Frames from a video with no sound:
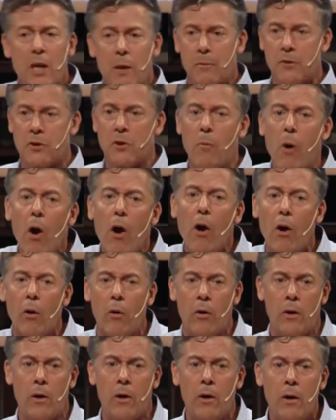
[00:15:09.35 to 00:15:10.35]
coming tomorrow.
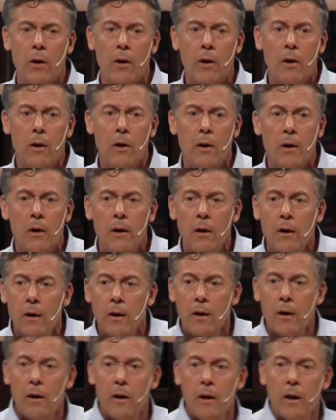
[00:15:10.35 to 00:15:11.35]

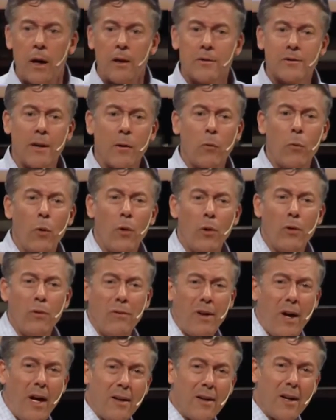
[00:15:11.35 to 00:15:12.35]
I was like, well,
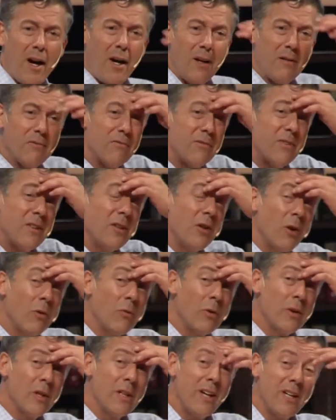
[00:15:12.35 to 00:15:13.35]
I got,
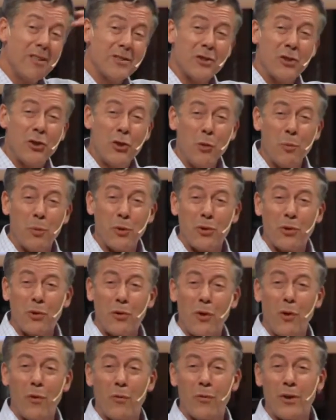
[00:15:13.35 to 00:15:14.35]
really nice
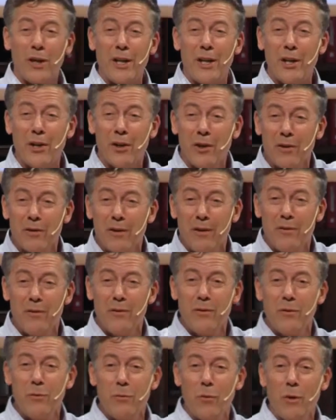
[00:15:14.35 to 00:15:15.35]
cubicle over here. If
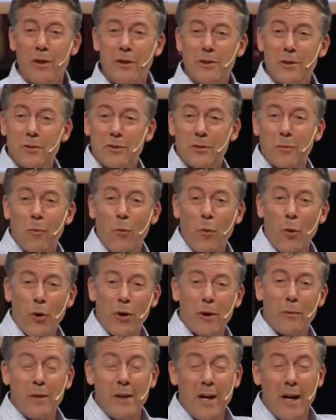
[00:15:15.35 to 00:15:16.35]
you want to do some
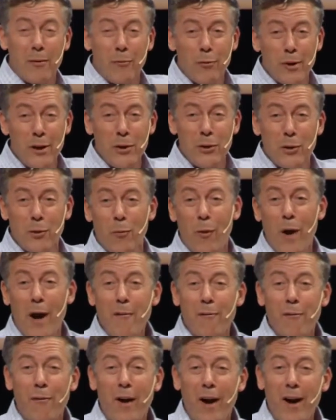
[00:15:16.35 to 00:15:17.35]
work, and we got really good
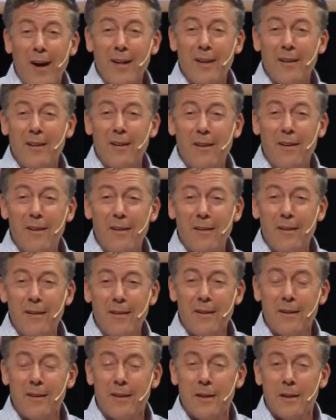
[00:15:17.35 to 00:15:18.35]
Wi-Fi.